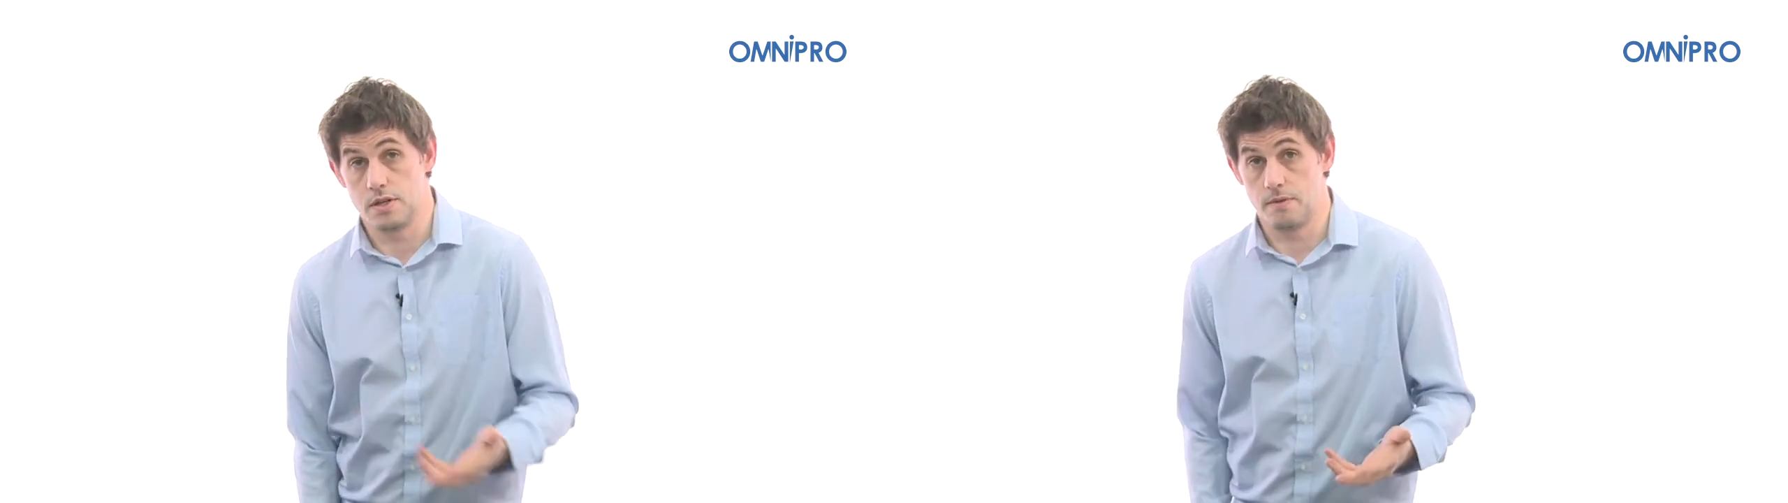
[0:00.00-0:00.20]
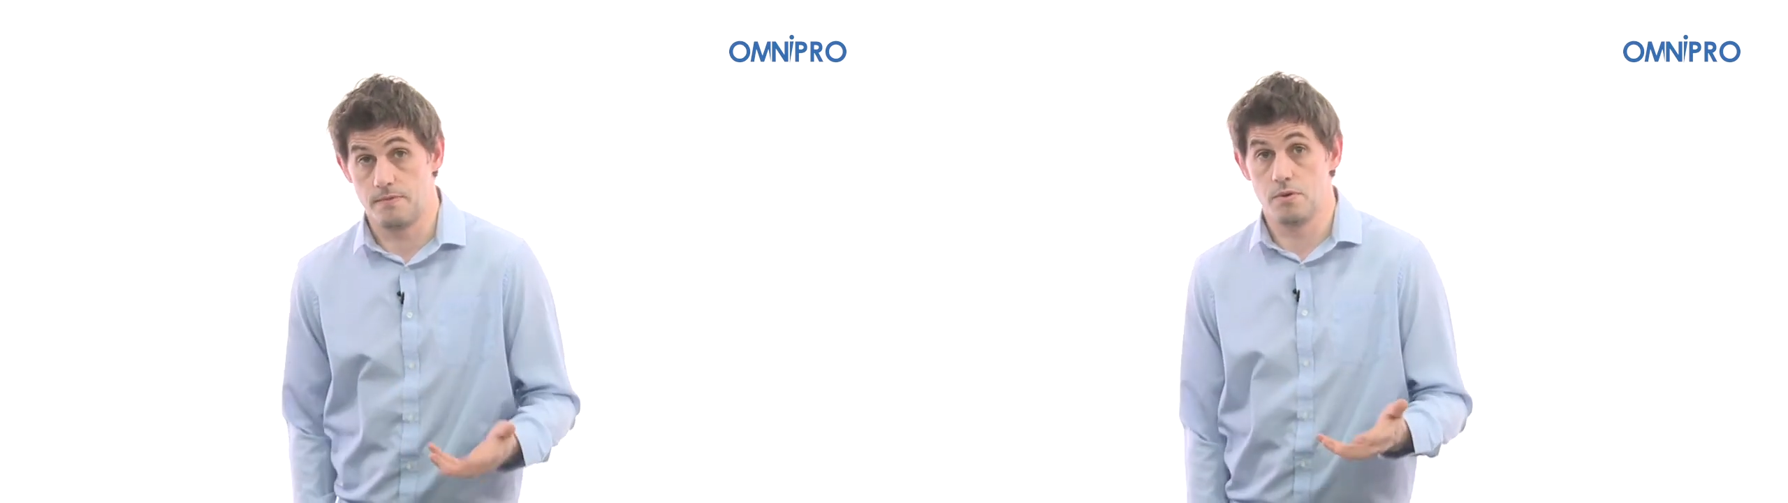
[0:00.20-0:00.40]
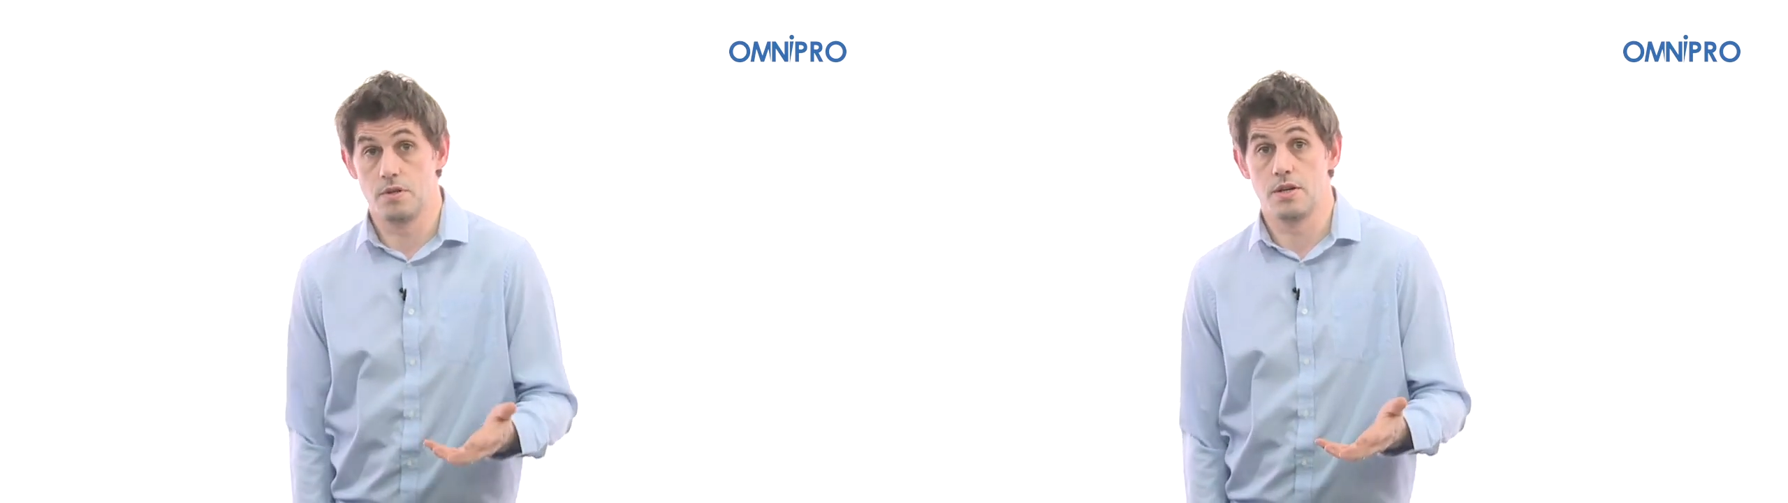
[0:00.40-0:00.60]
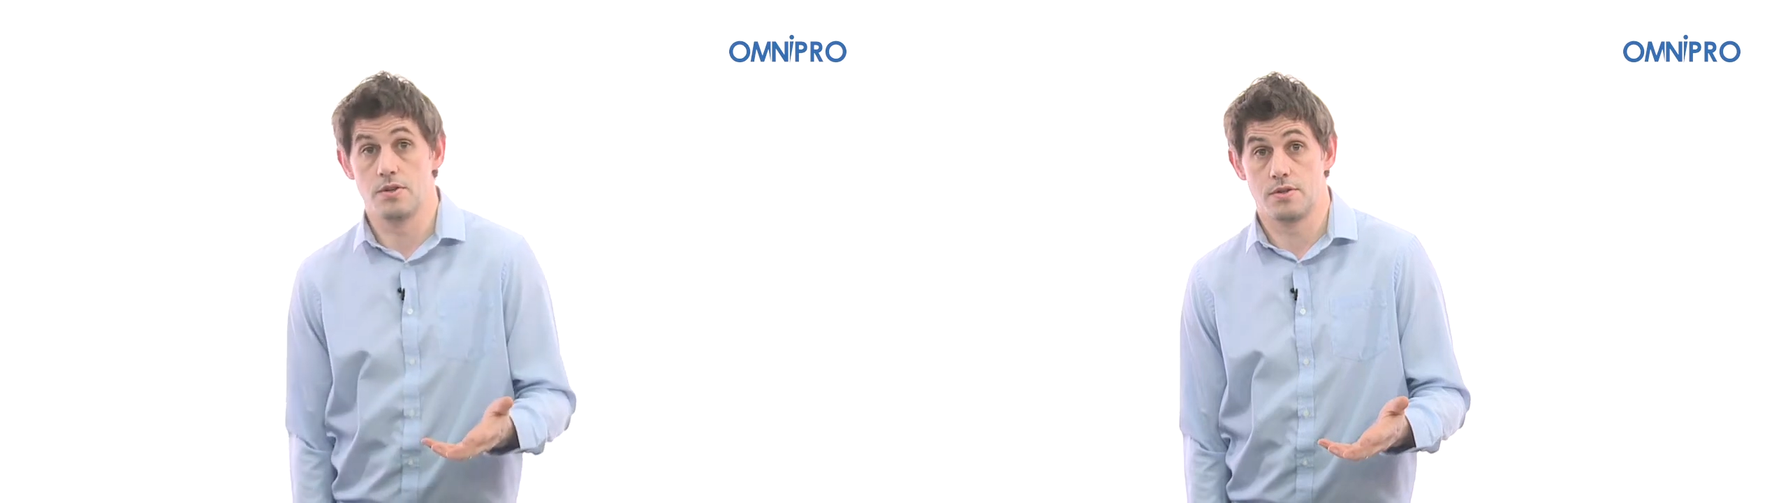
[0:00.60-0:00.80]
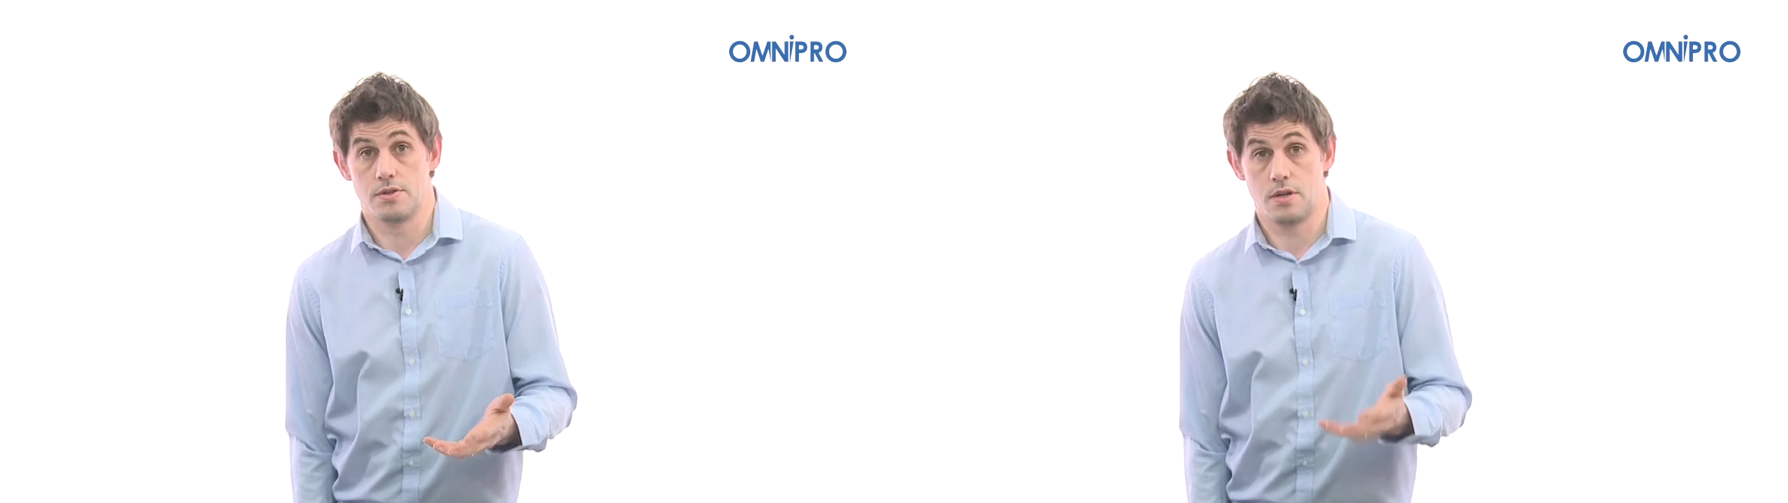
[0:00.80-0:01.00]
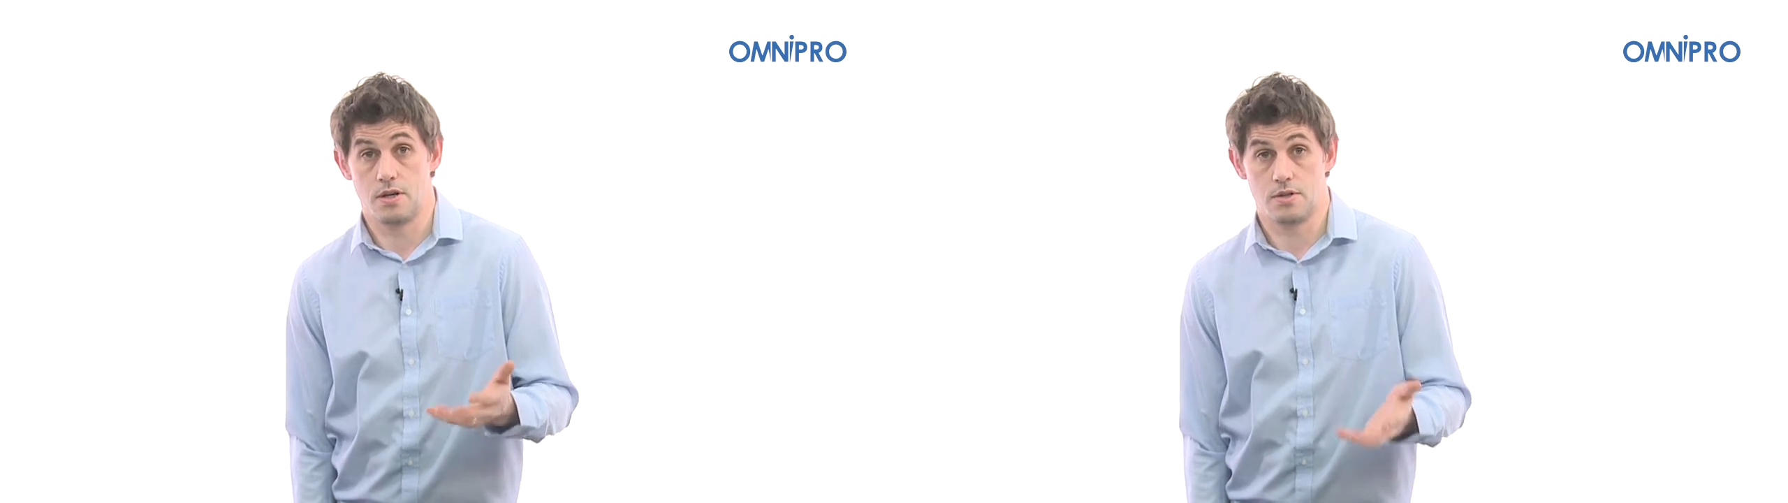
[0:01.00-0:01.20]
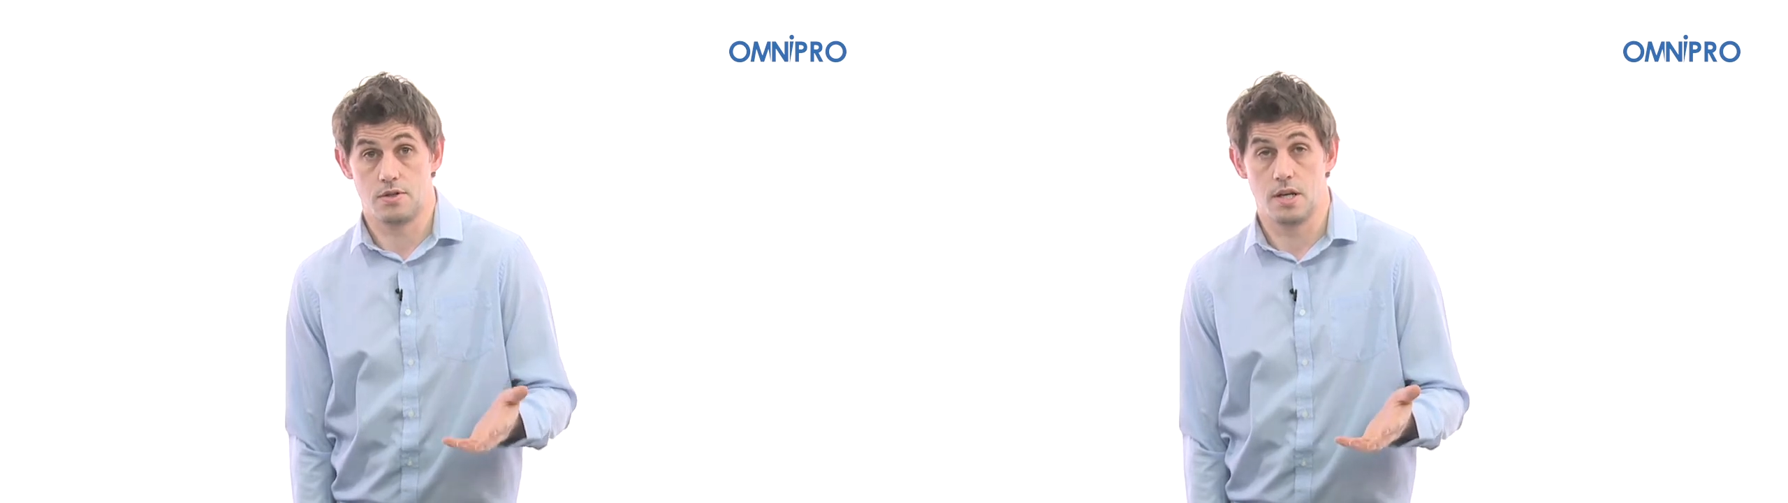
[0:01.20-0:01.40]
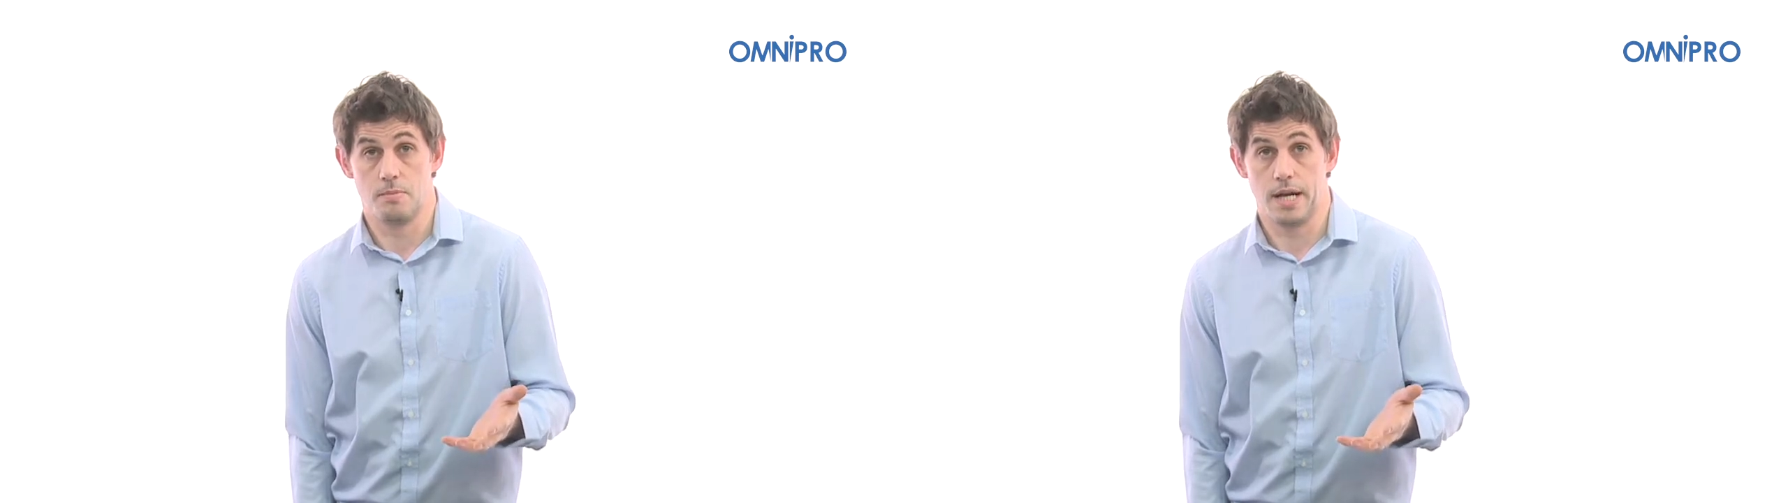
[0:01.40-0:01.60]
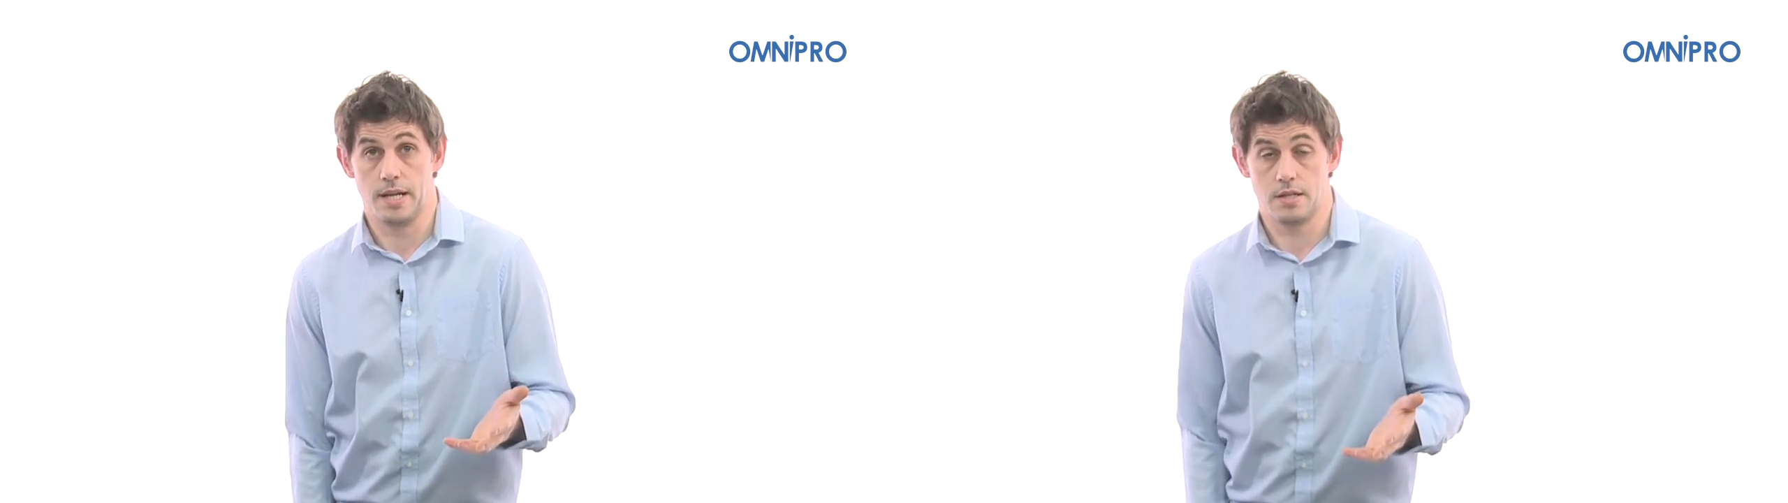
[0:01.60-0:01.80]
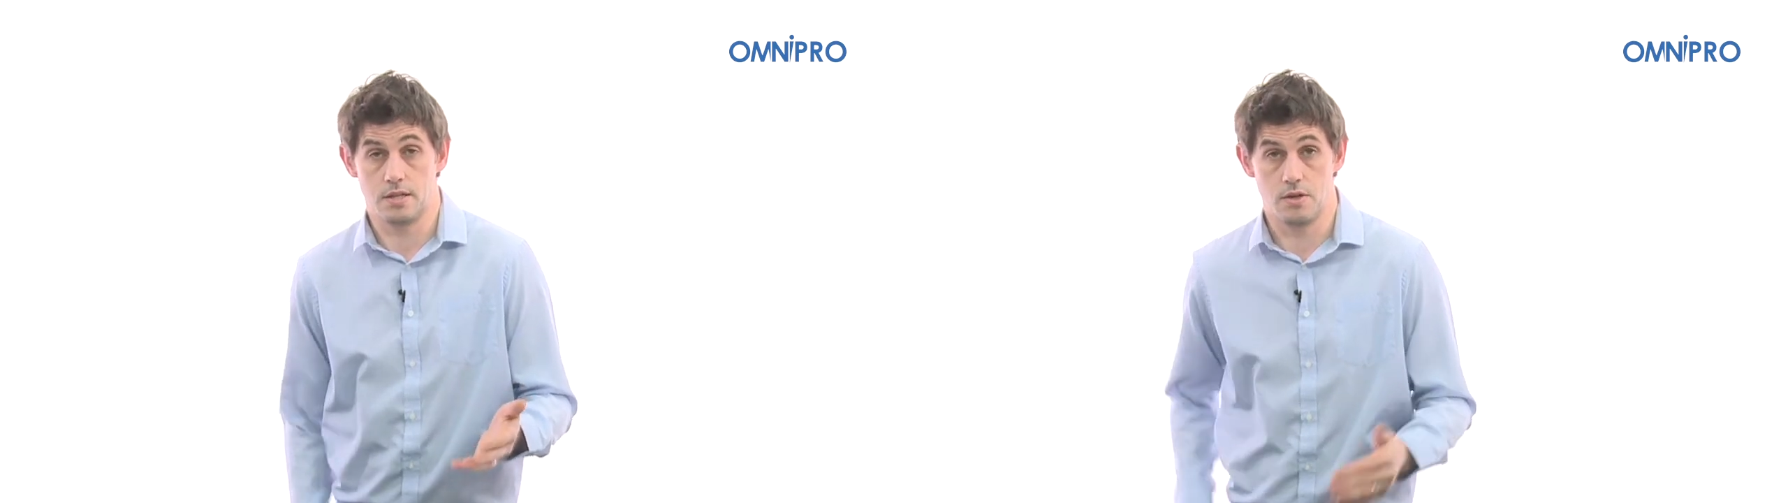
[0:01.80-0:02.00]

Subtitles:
a full year's trial balance.